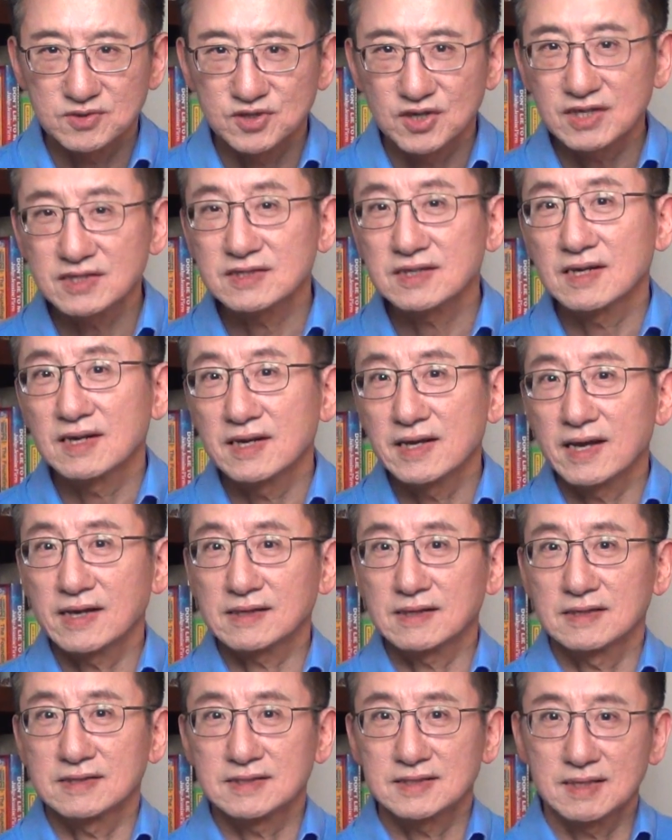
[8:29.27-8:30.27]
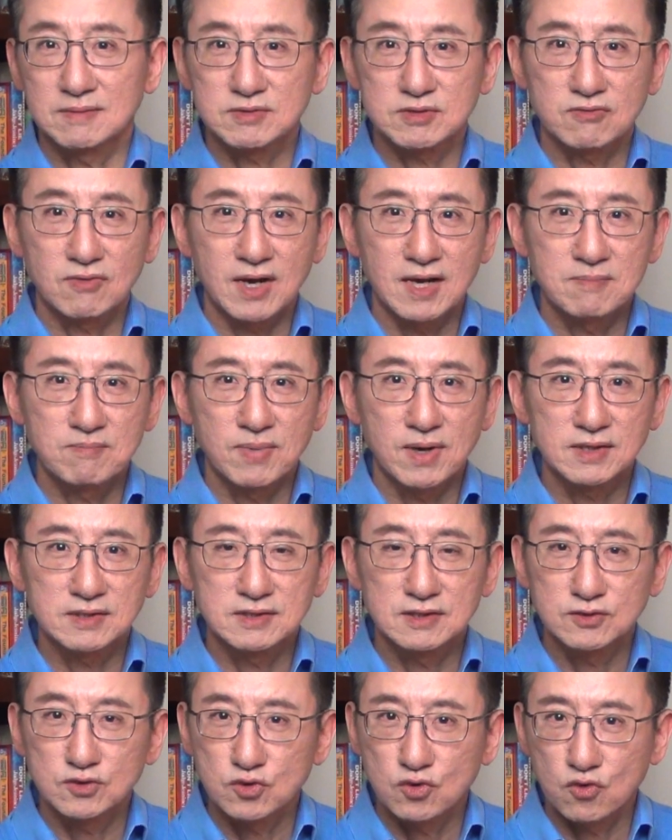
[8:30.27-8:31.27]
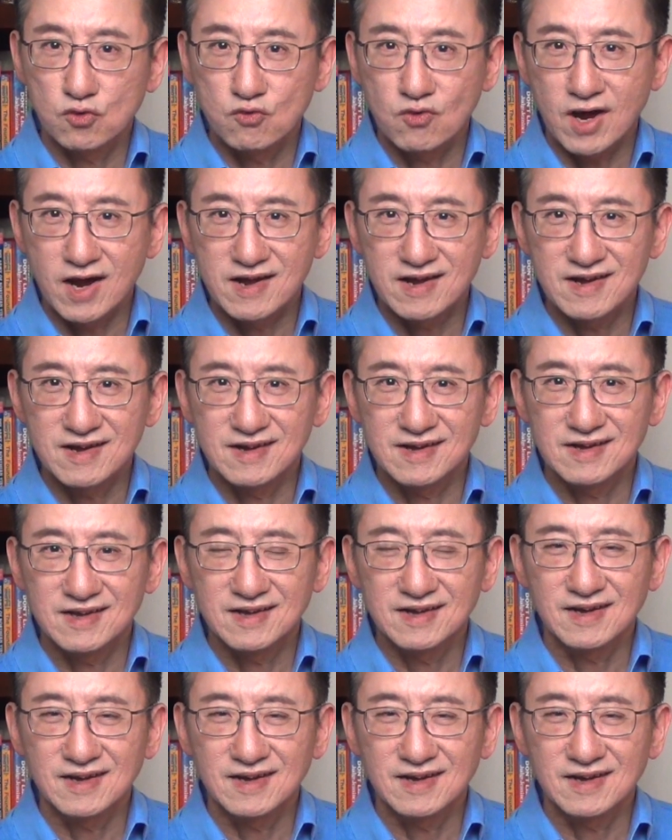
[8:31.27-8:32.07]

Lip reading: Just click the subscribe button right here.